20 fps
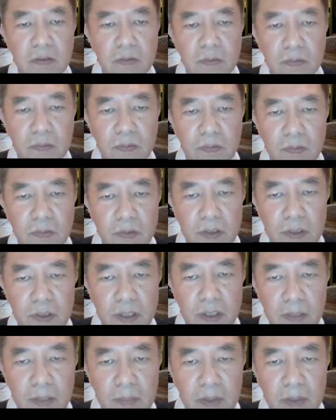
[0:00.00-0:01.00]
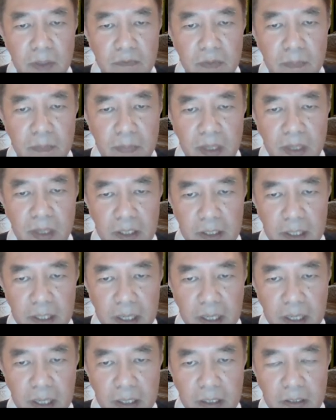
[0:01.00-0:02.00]
to the Dharma for many
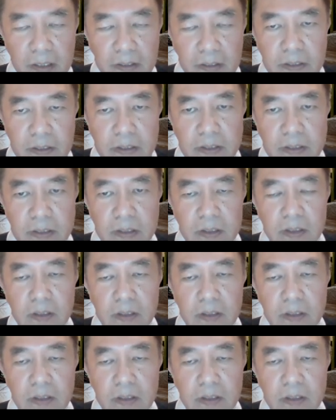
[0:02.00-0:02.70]
decades?